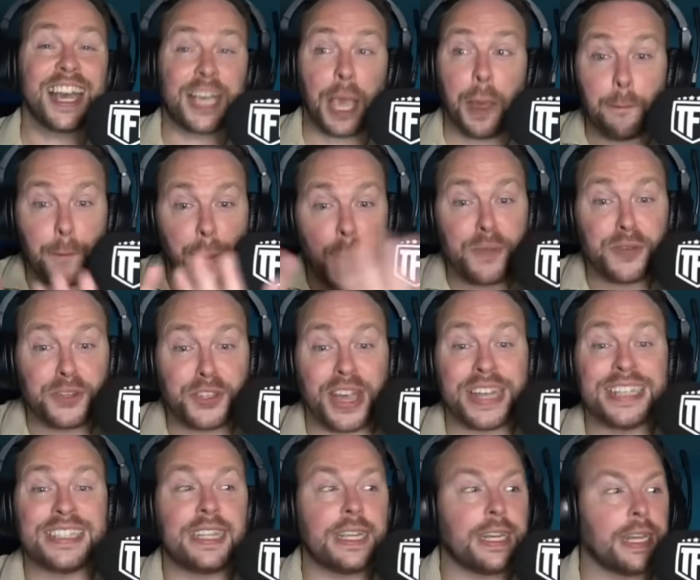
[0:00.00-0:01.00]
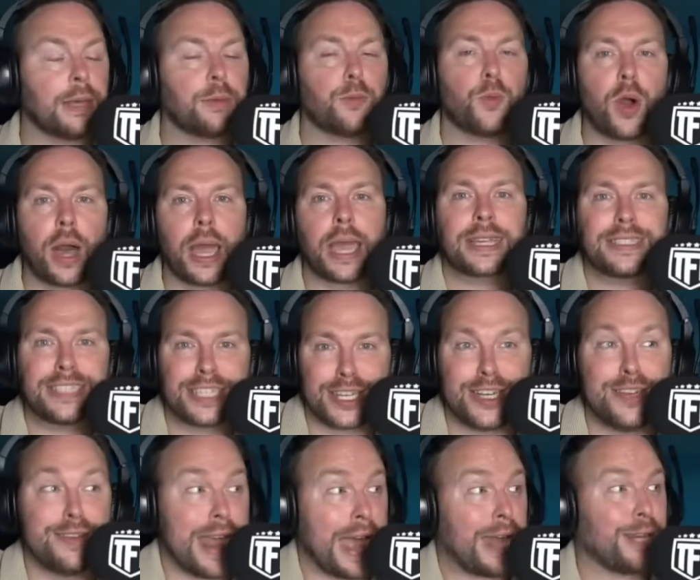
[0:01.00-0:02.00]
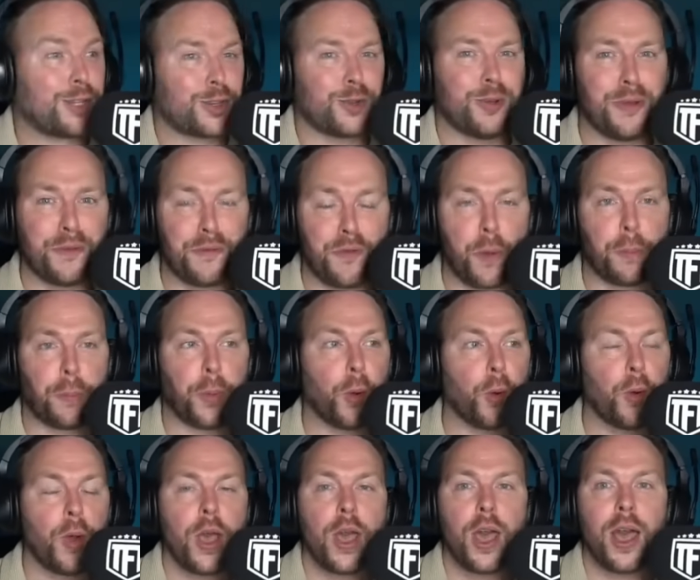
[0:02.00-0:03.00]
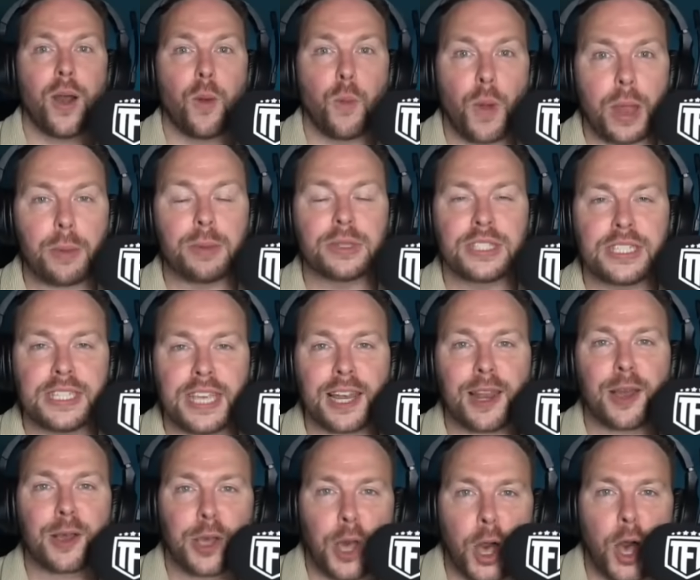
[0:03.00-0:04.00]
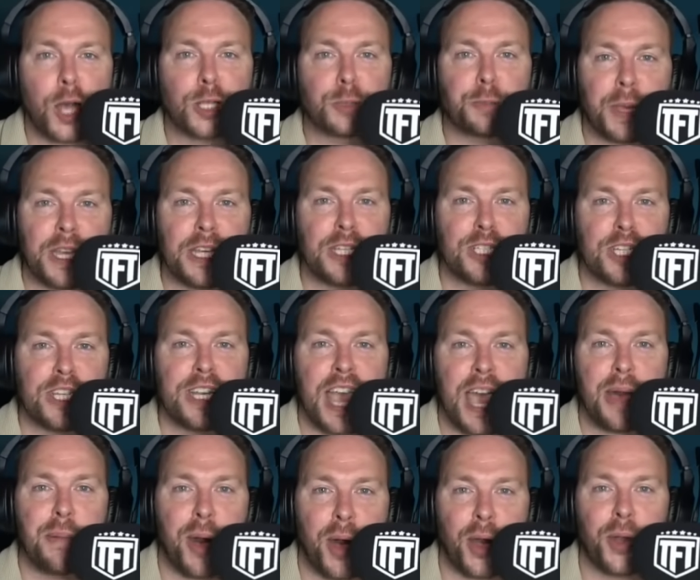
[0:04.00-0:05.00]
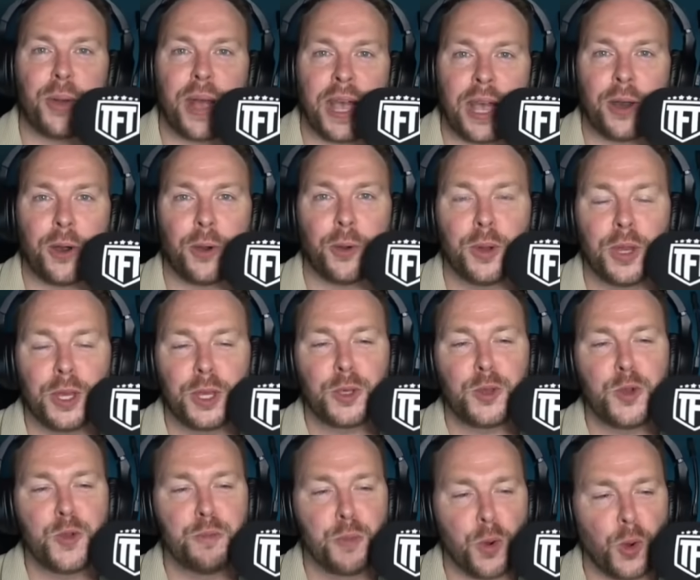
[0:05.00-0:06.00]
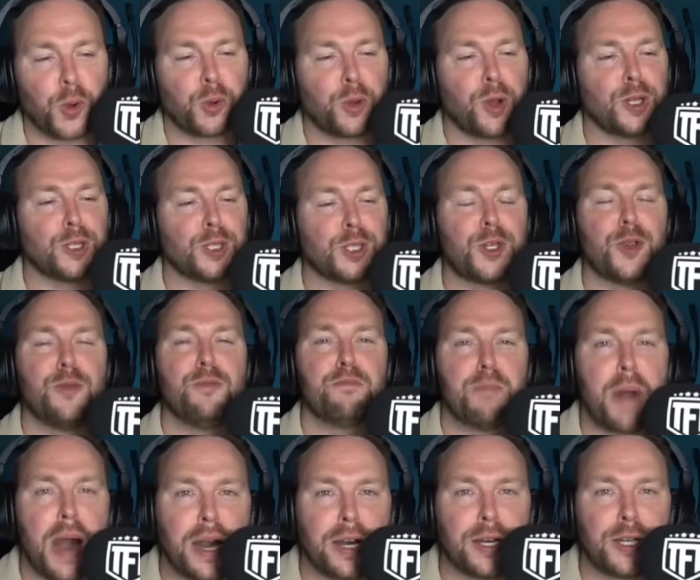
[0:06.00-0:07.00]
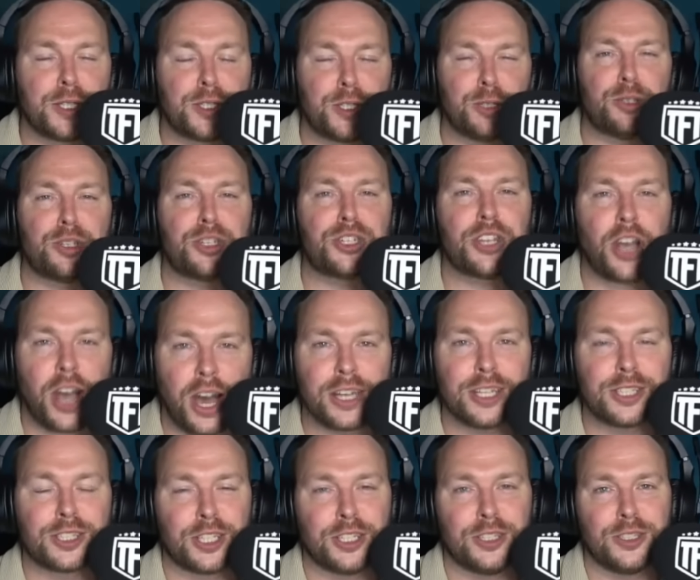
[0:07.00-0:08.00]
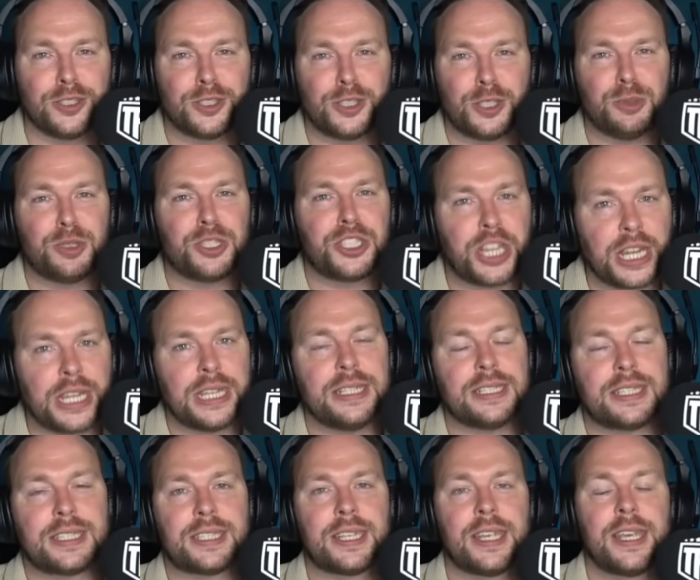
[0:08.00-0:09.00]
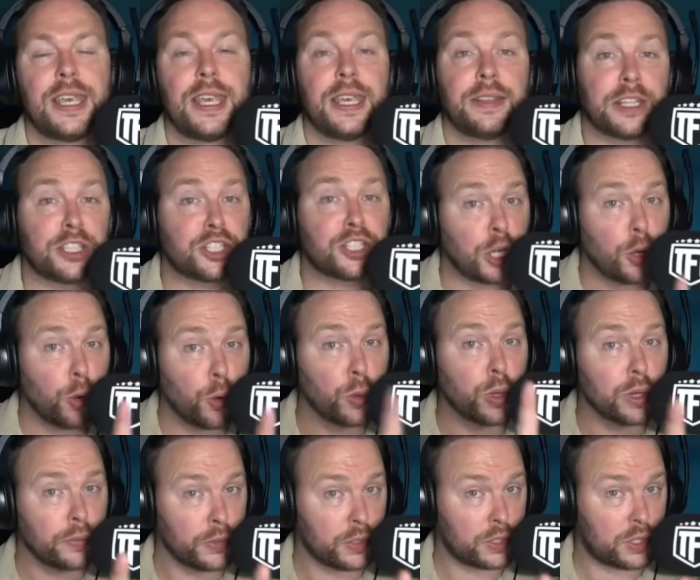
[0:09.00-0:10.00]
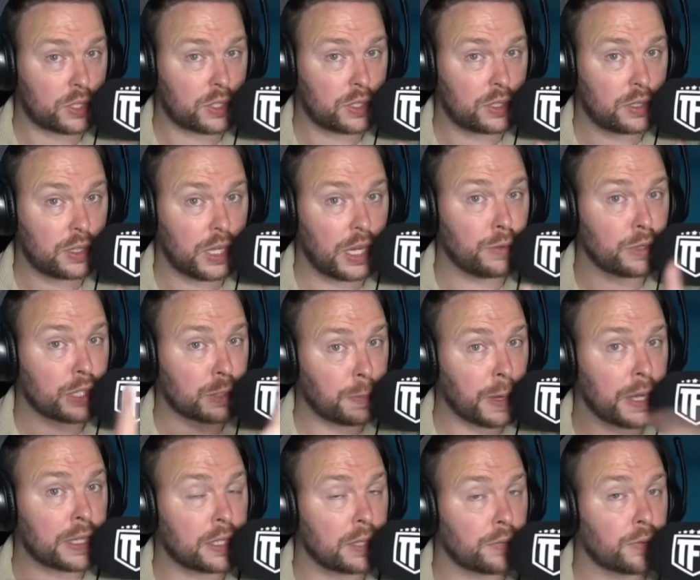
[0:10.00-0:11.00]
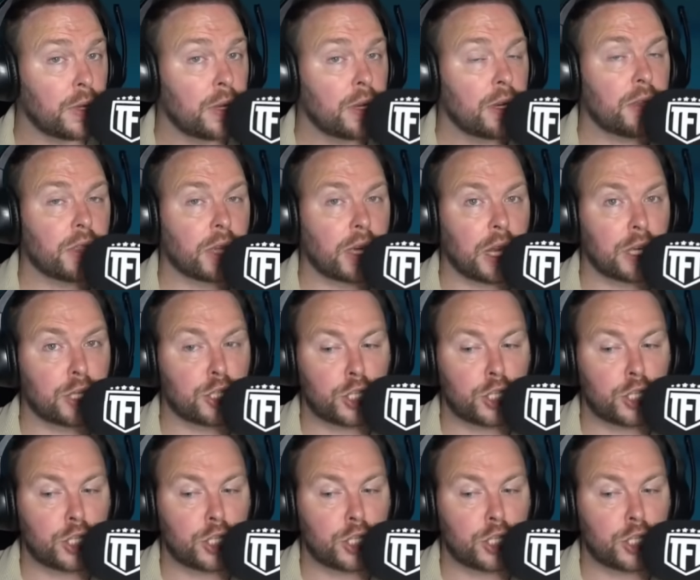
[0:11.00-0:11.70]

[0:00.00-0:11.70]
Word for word: Again, both sides did it. Why? Because it's natural in football. Where was the yellow cards, PGMOL? You morons, you mugs, you charlatans, you cheats. they cheat all of us, irrespective of the colour